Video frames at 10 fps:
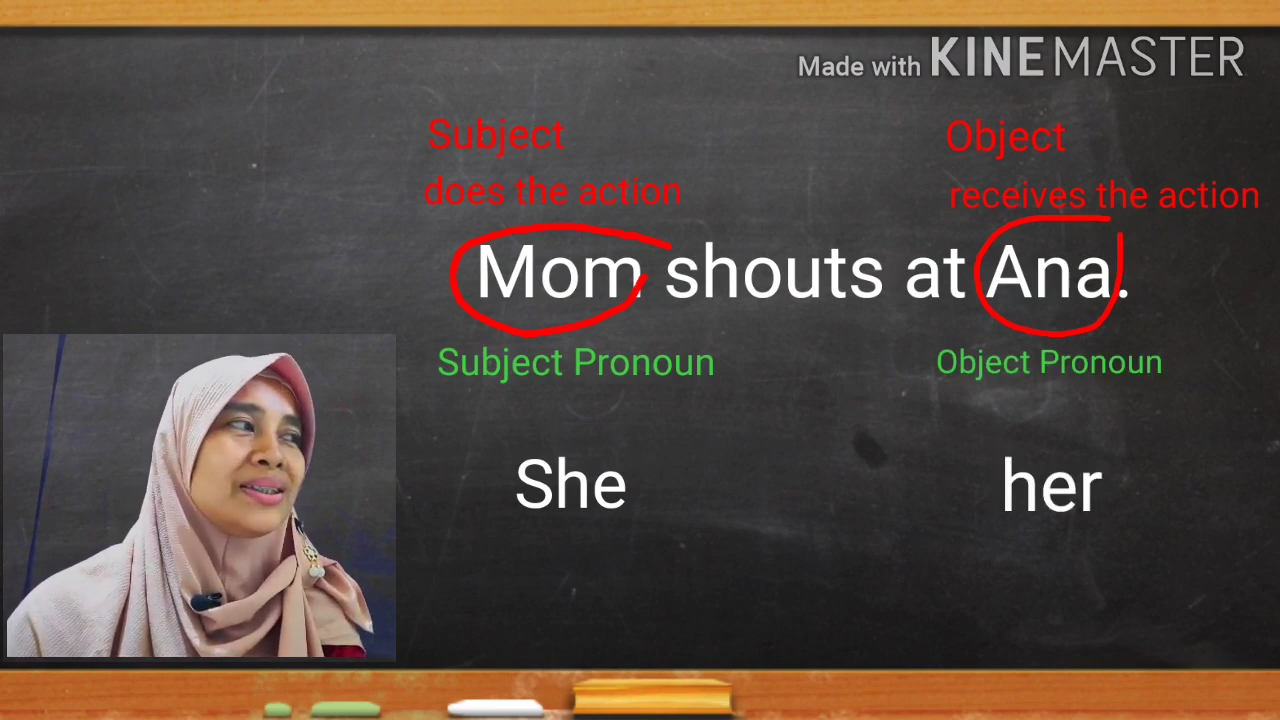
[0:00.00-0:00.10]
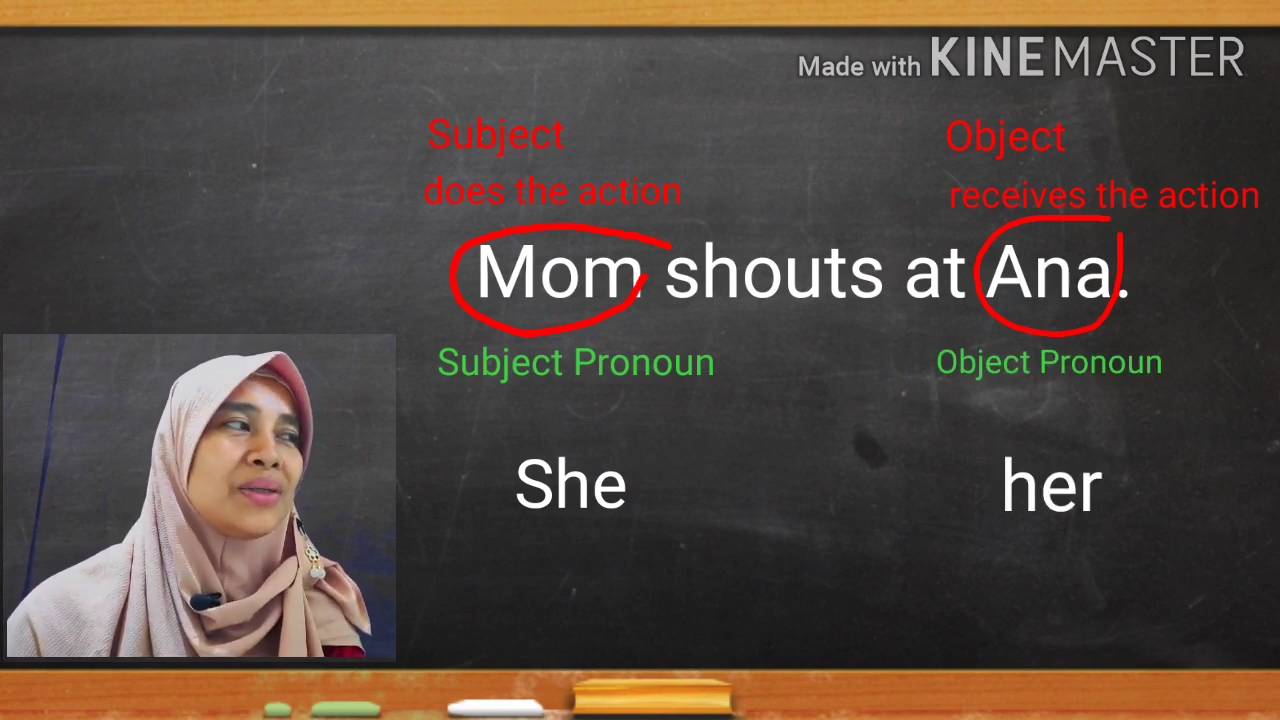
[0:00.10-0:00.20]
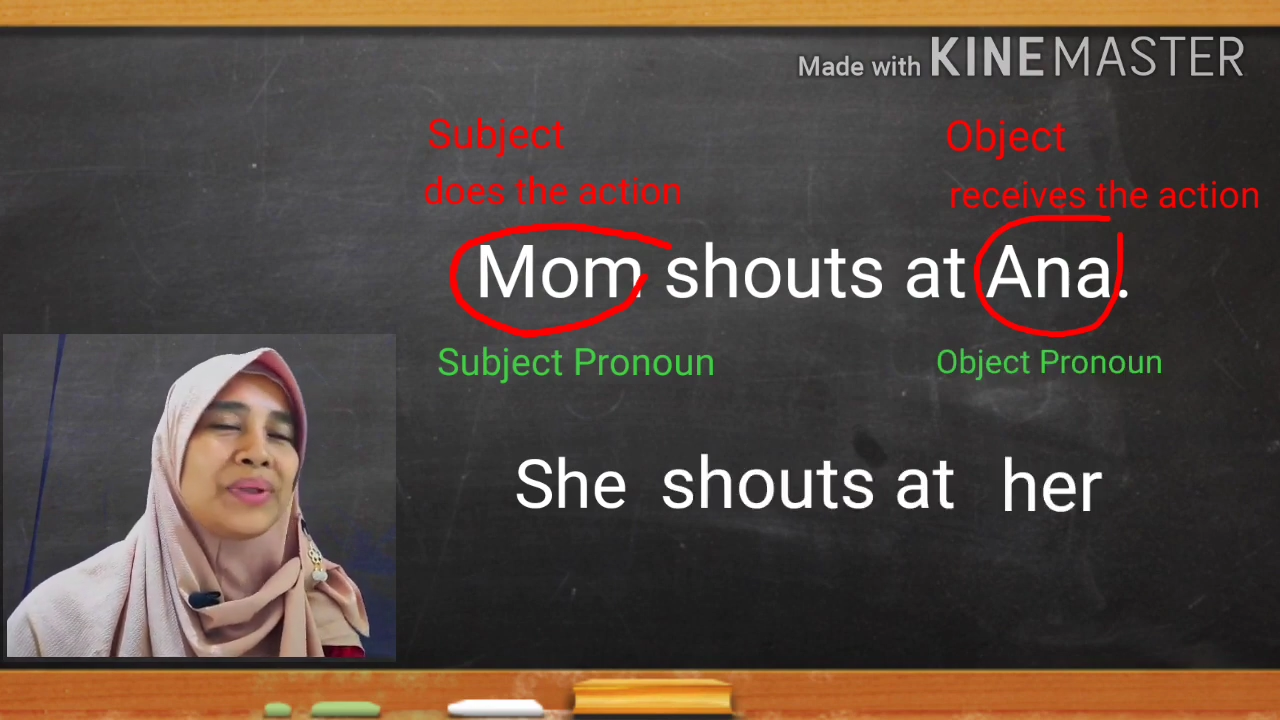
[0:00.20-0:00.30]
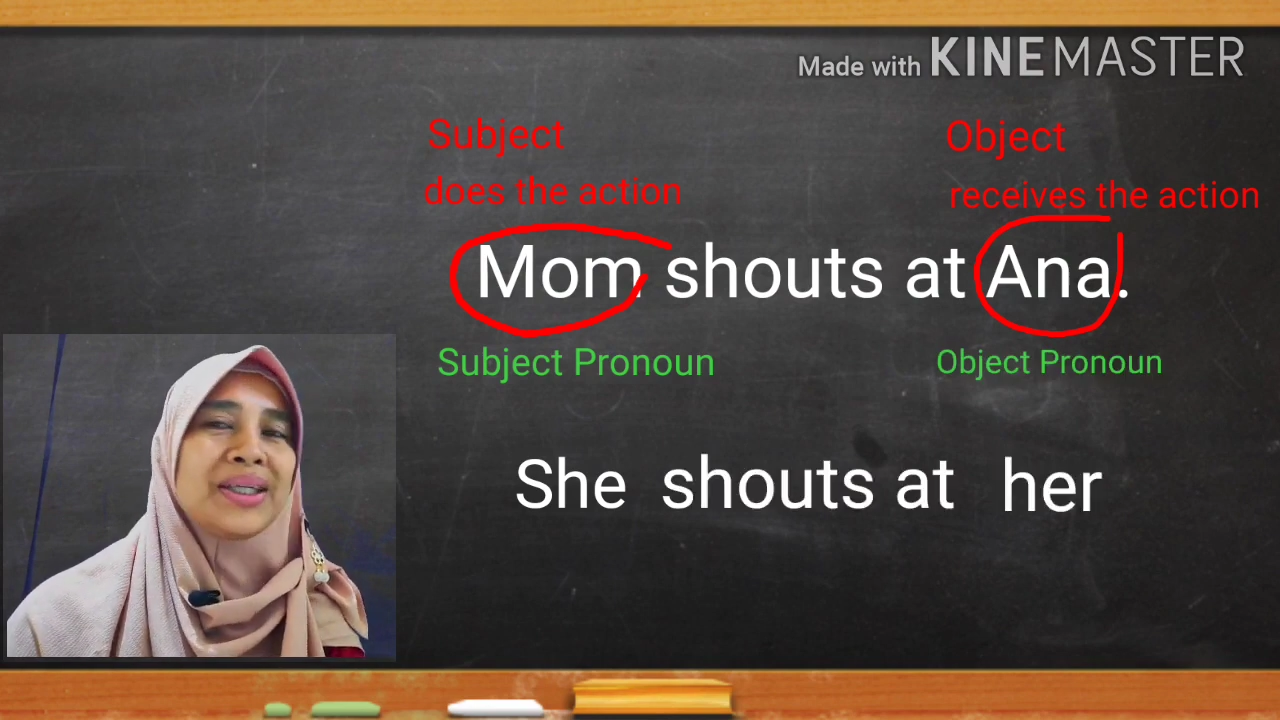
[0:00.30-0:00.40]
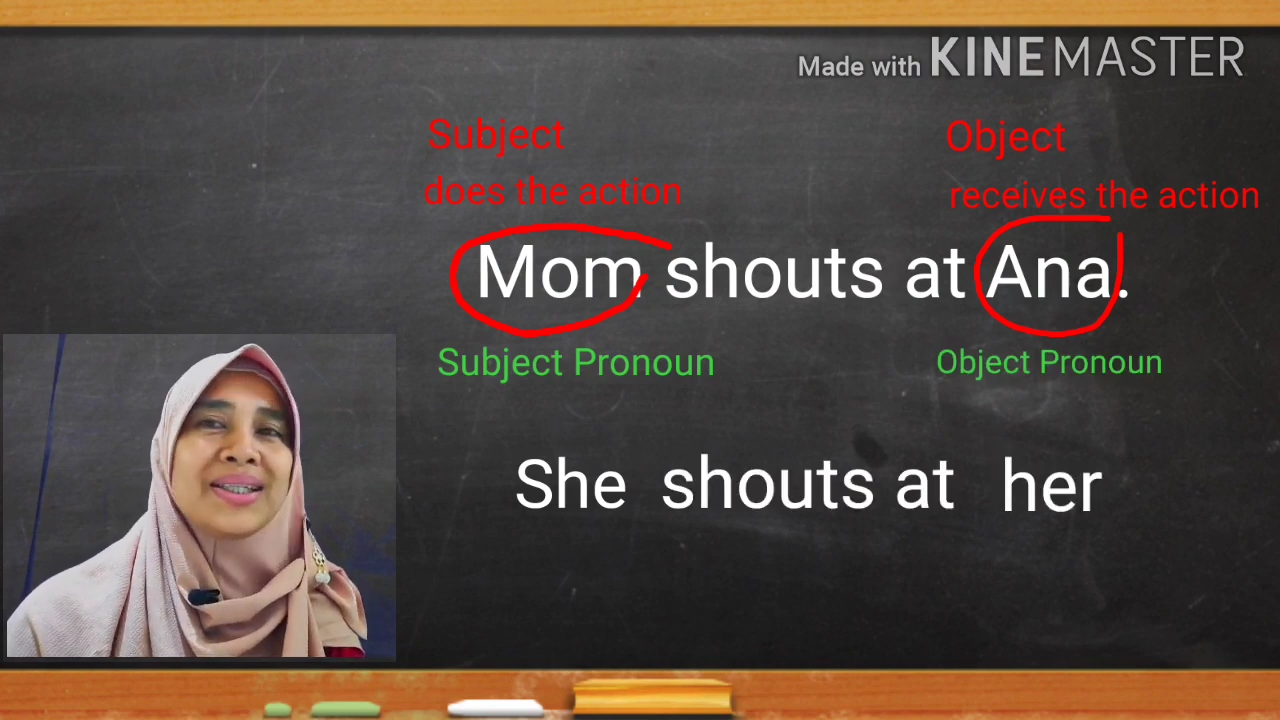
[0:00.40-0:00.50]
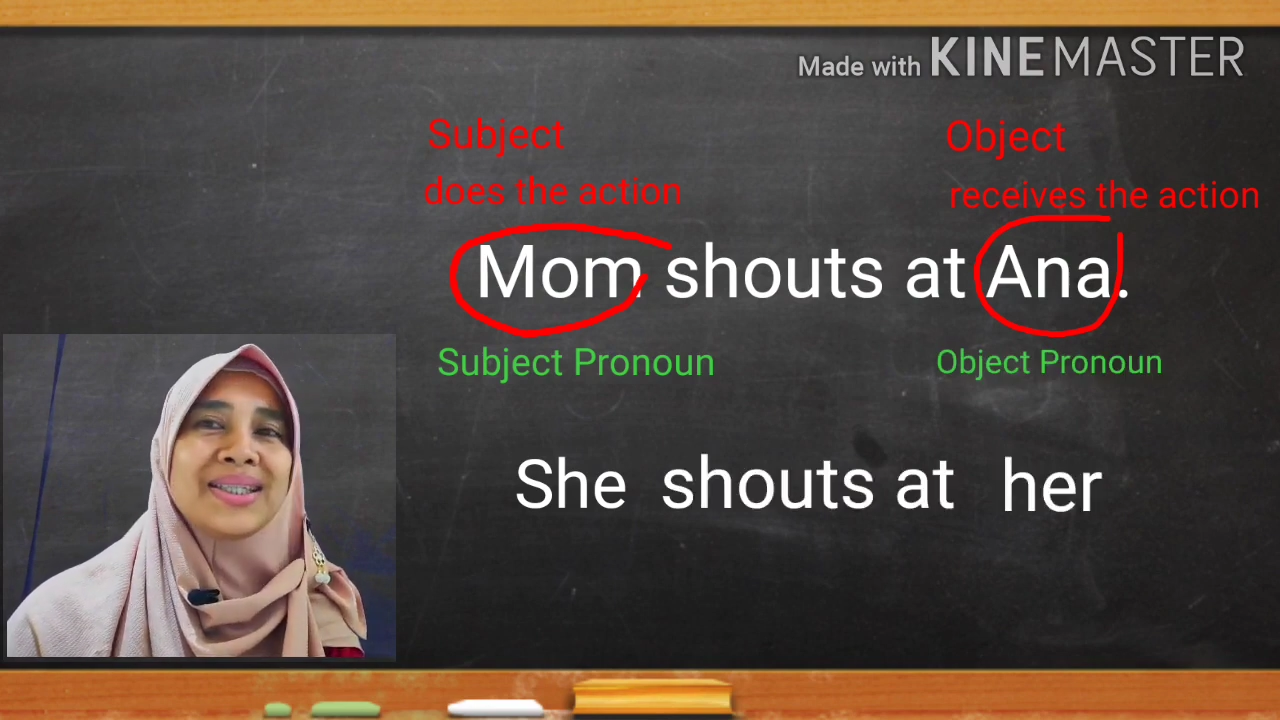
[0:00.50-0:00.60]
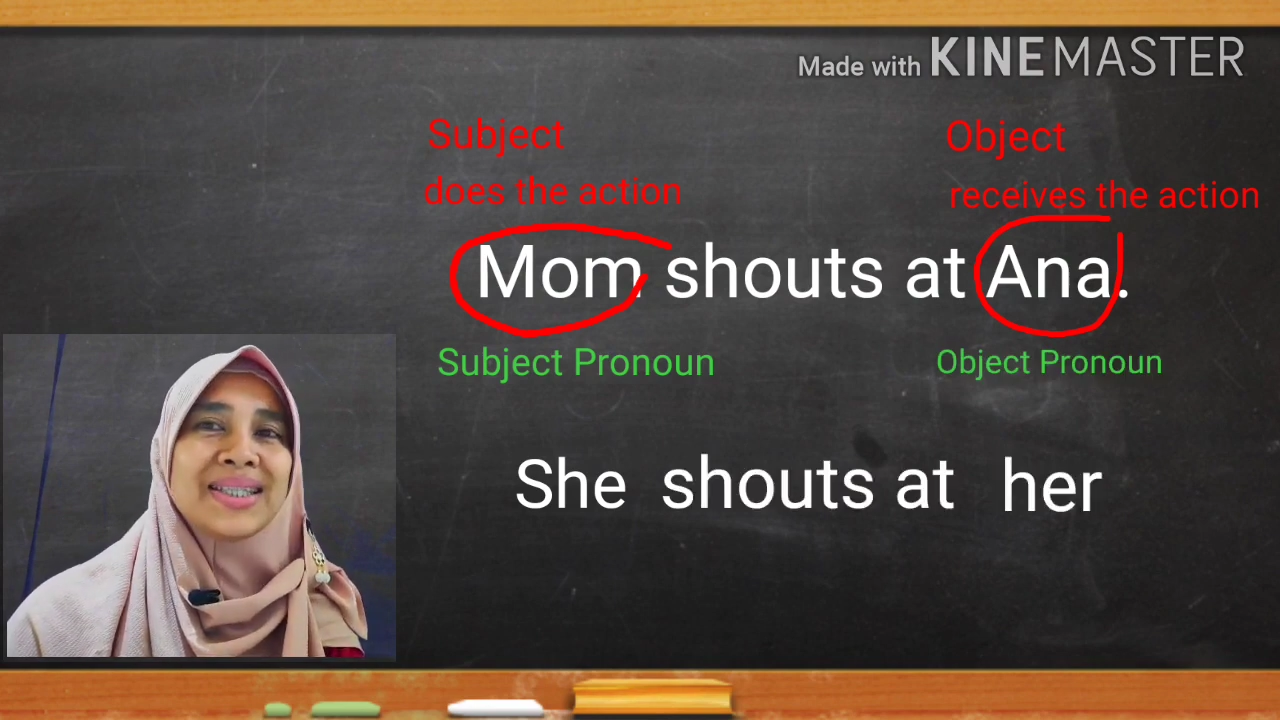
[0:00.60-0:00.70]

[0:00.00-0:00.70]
So we can